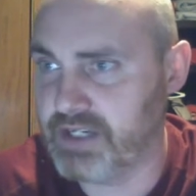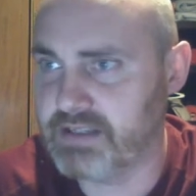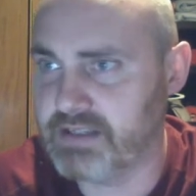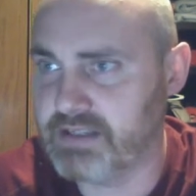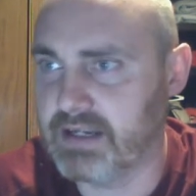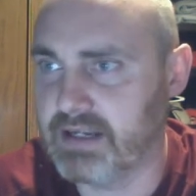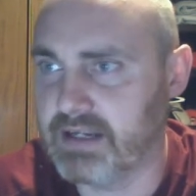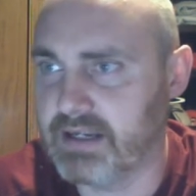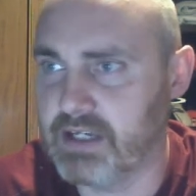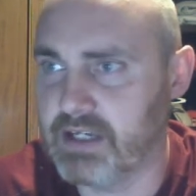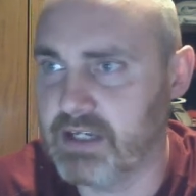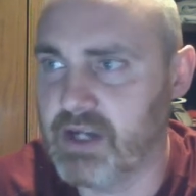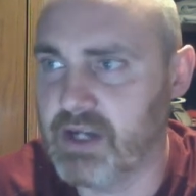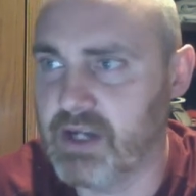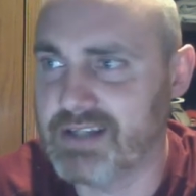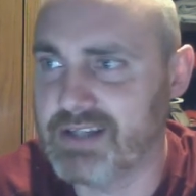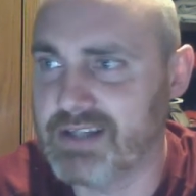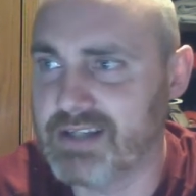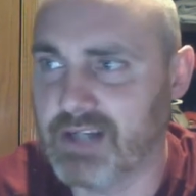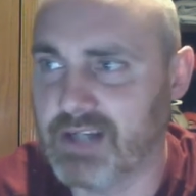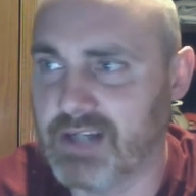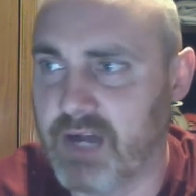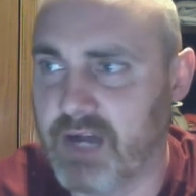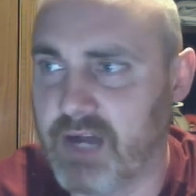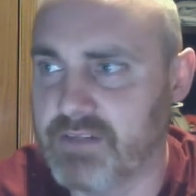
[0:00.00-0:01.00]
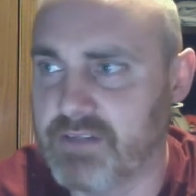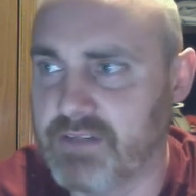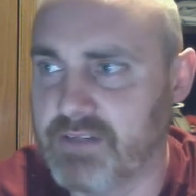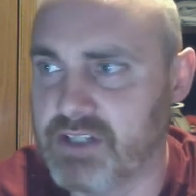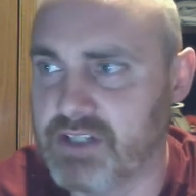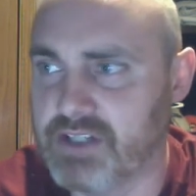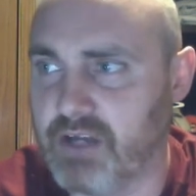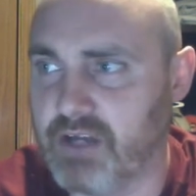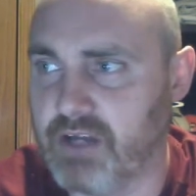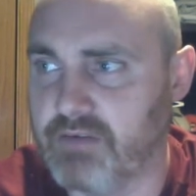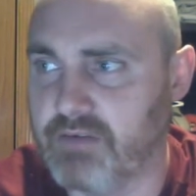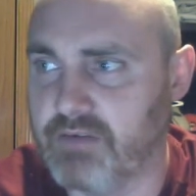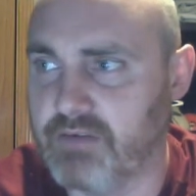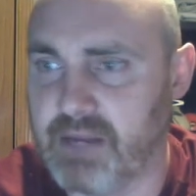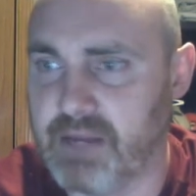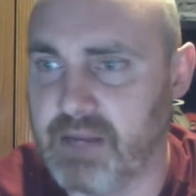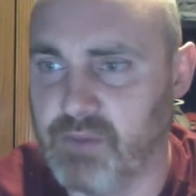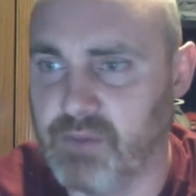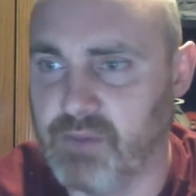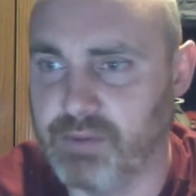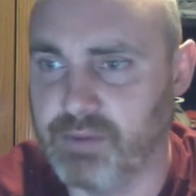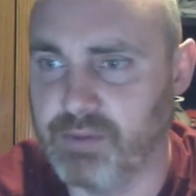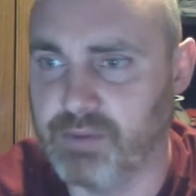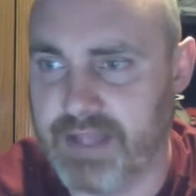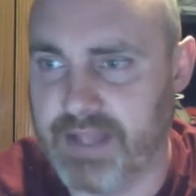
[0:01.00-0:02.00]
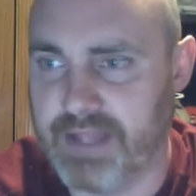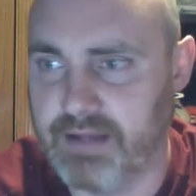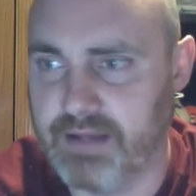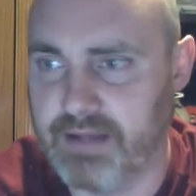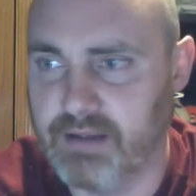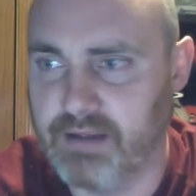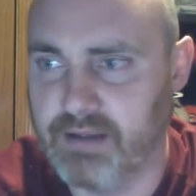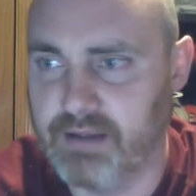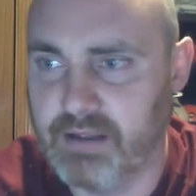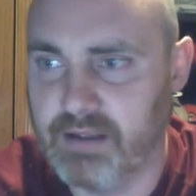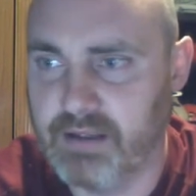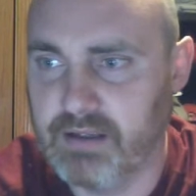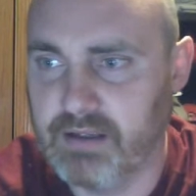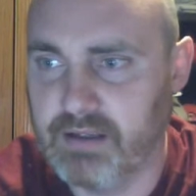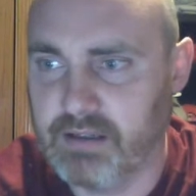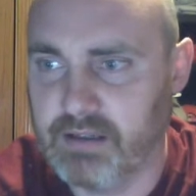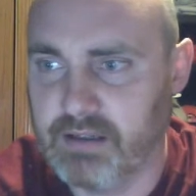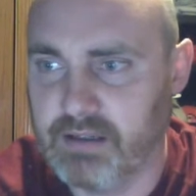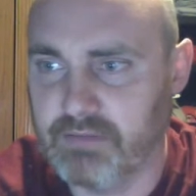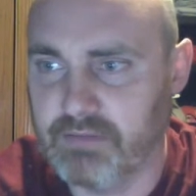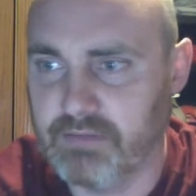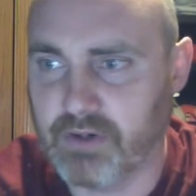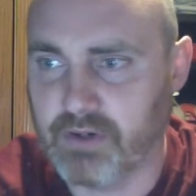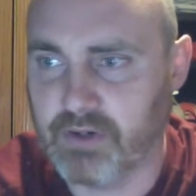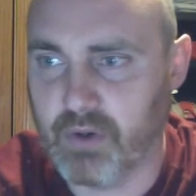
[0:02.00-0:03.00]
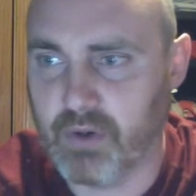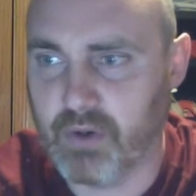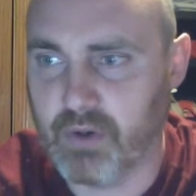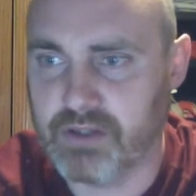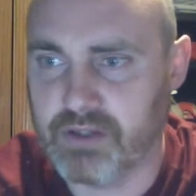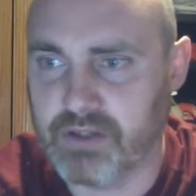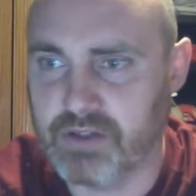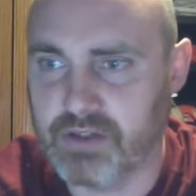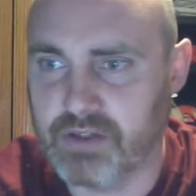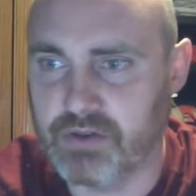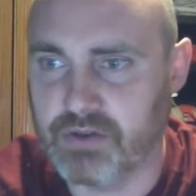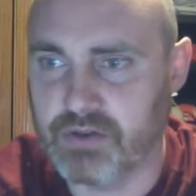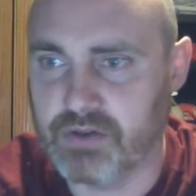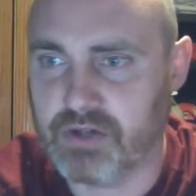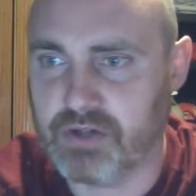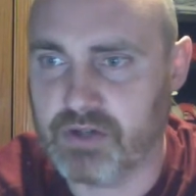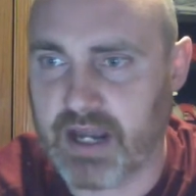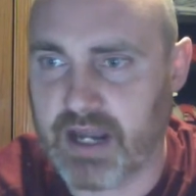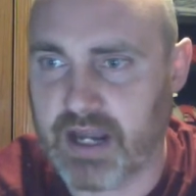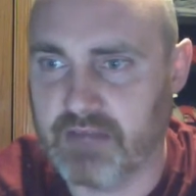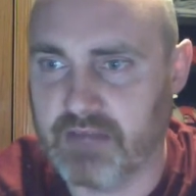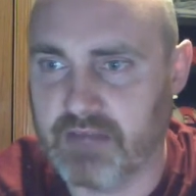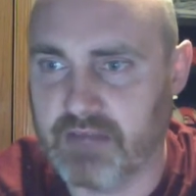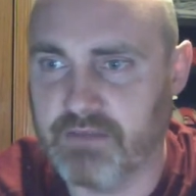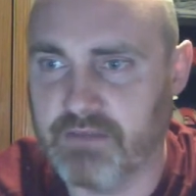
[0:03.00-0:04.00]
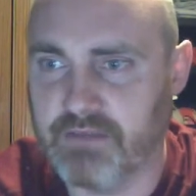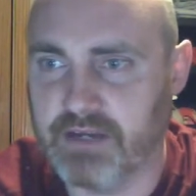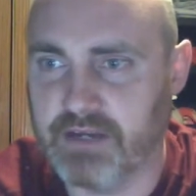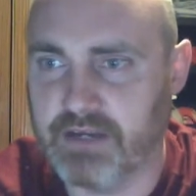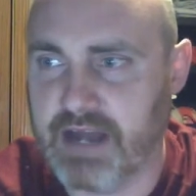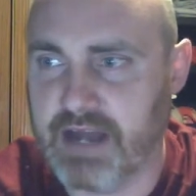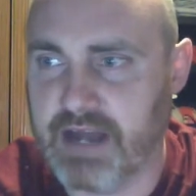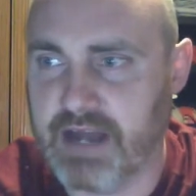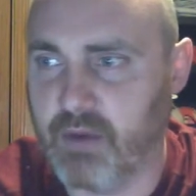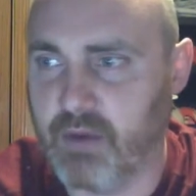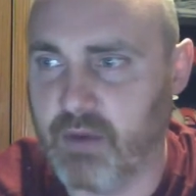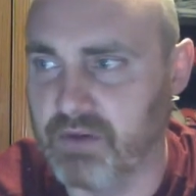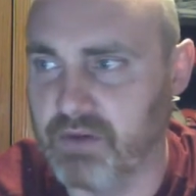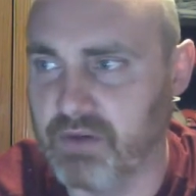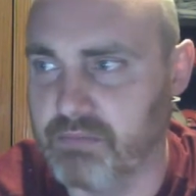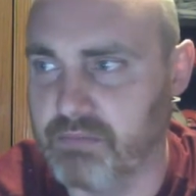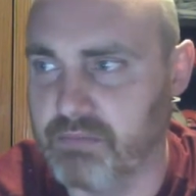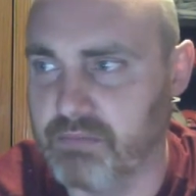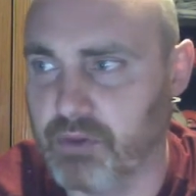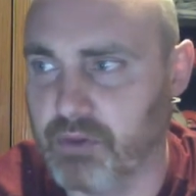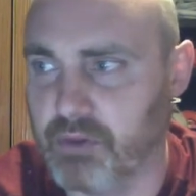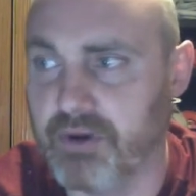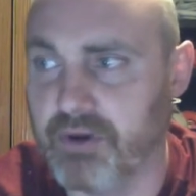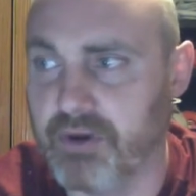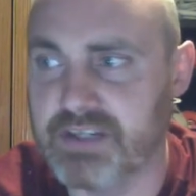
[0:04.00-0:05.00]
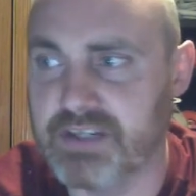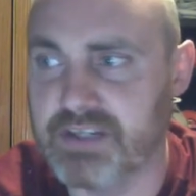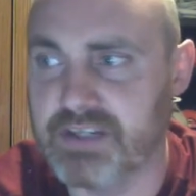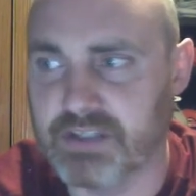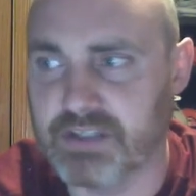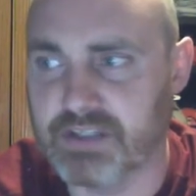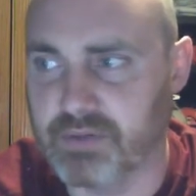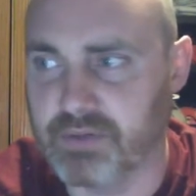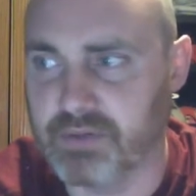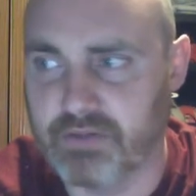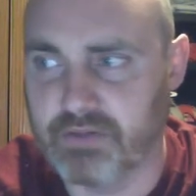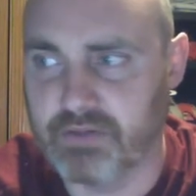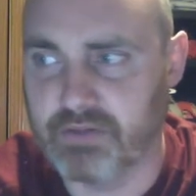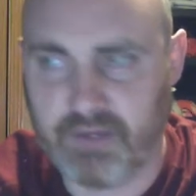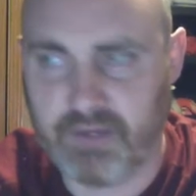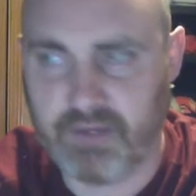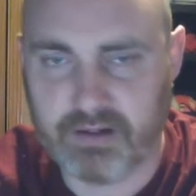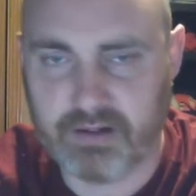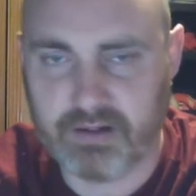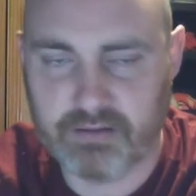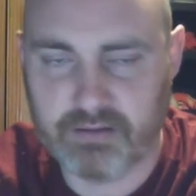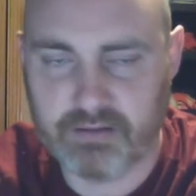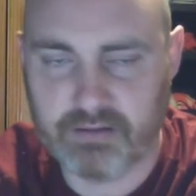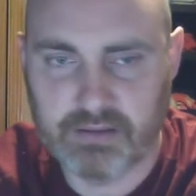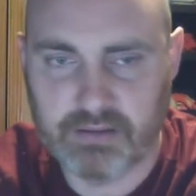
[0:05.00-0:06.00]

Like you're not just going to off the shelf grab MobileNet if you're going to try and figure out what bird is at your bird feeder.